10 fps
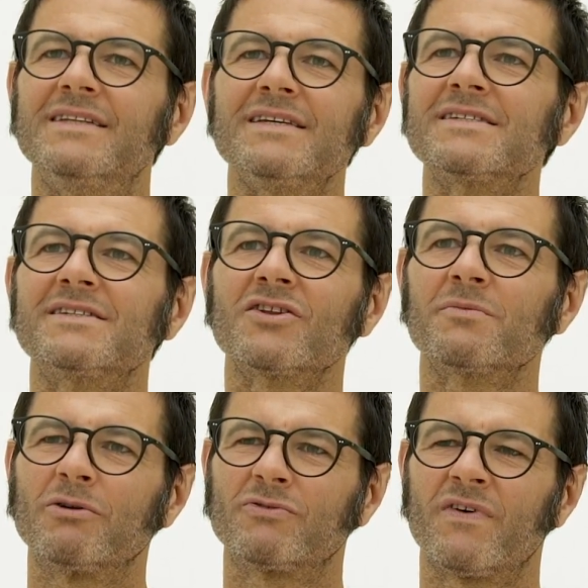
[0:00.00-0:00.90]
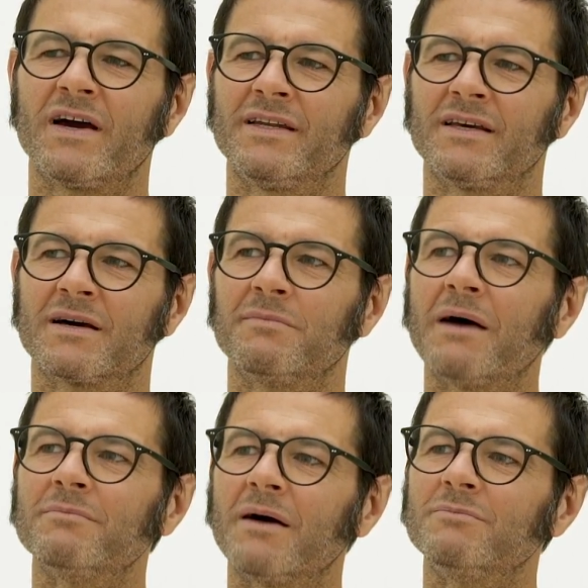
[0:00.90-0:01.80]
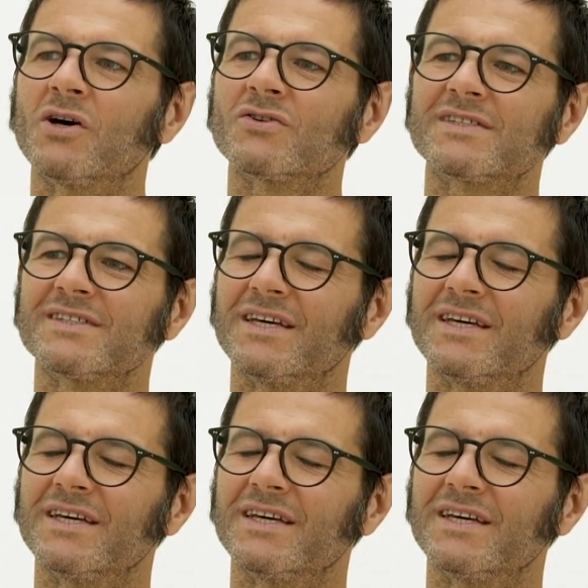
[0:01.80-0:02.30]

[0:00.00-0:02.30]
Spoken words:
This is not about finding. I'm not.